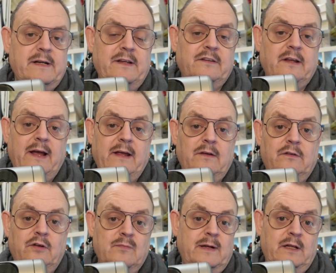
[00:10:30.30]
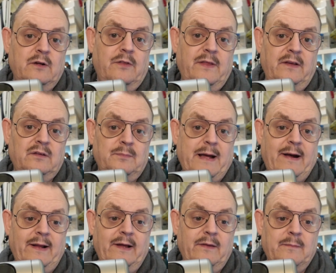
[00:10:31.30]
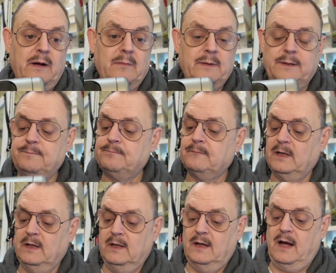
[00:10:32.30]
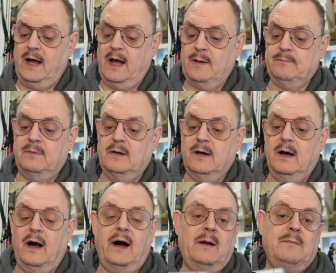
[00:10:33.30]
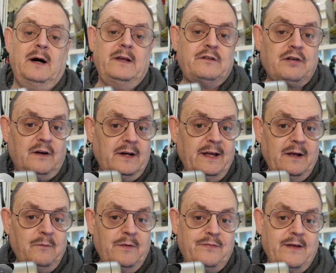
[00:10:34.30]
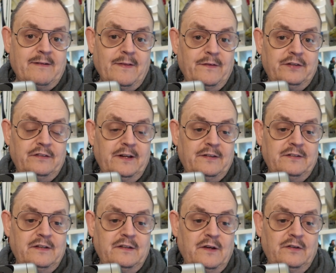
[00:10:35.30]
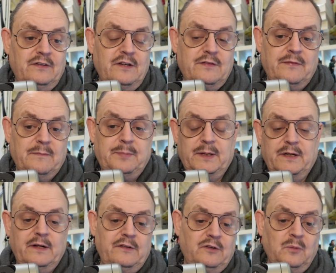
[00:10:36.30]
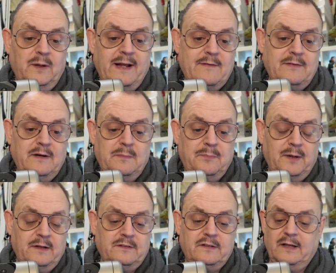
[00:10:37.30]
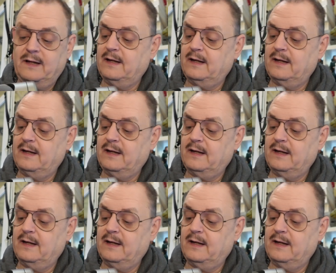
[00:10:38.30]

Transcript: really say too many good things about it at the moment. I might try it with their other suggested usage for birds or whatever, but